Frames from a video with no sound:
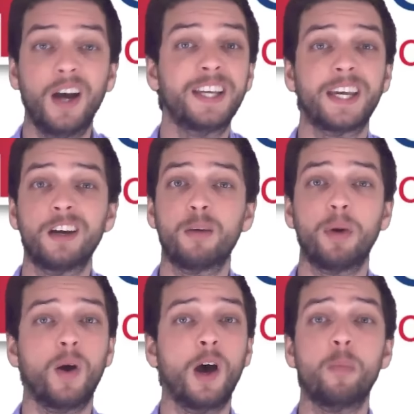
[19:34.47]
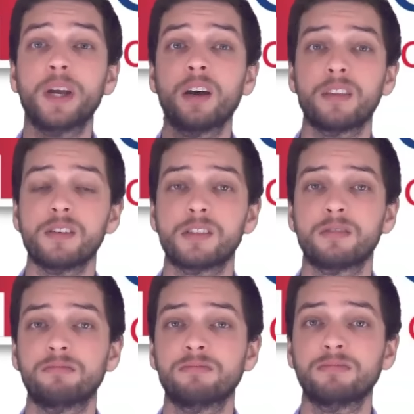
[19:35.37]
I care about helping
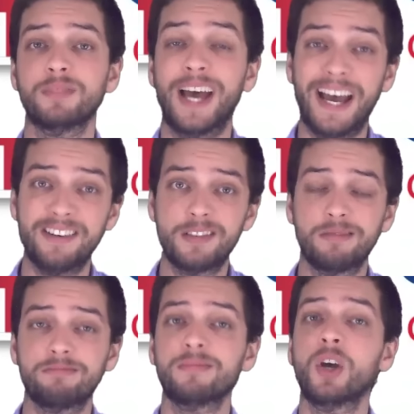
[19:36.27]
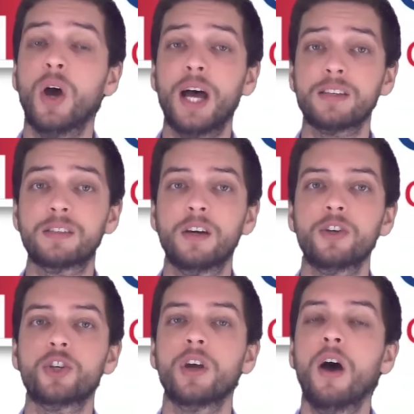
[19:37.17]
others, and as
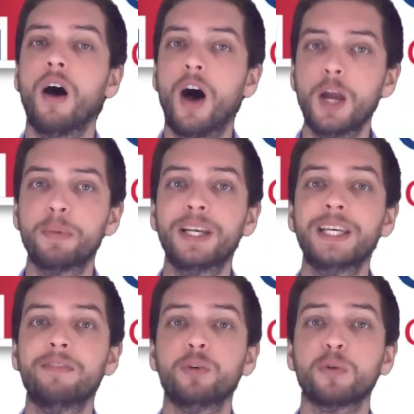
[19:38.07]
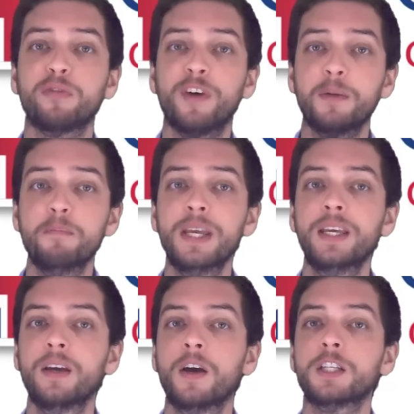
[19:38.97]
such, I believe you would find
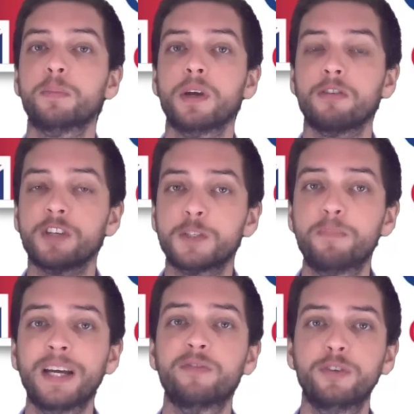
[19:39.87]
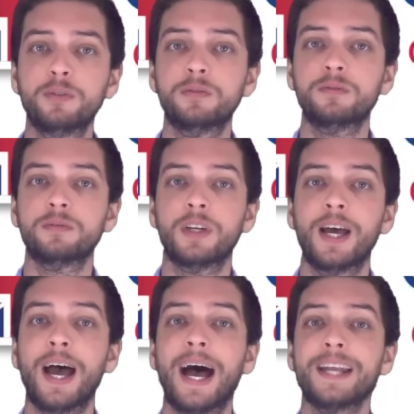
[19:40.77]
me to be a respectful
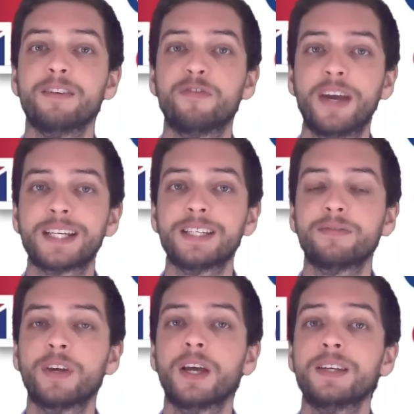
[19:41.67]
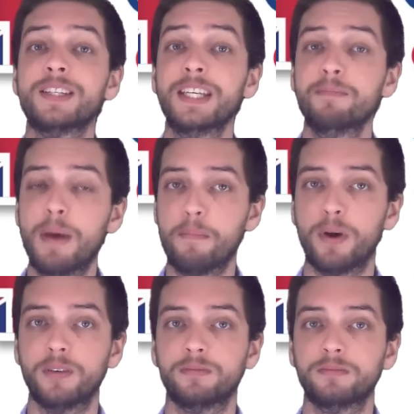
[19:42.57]
and effective team
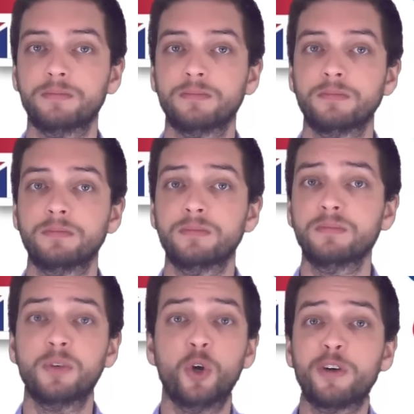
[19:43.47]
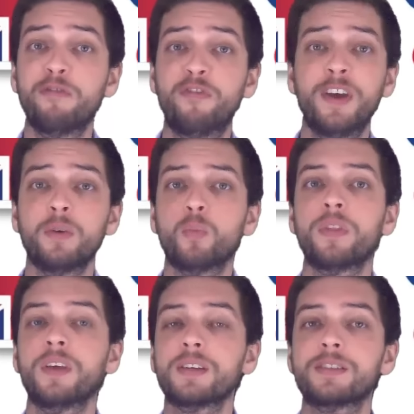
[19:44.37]
member who can fit
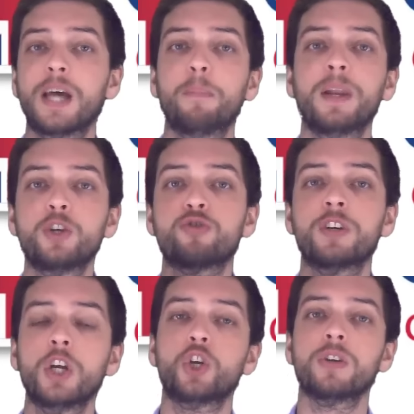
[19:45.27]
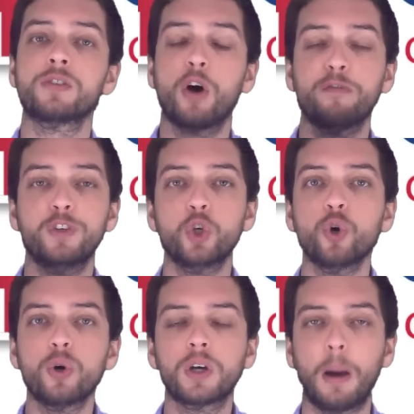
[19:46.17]
with the established traditions of
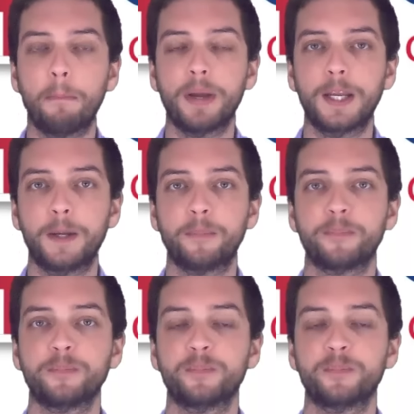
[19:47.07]
your company.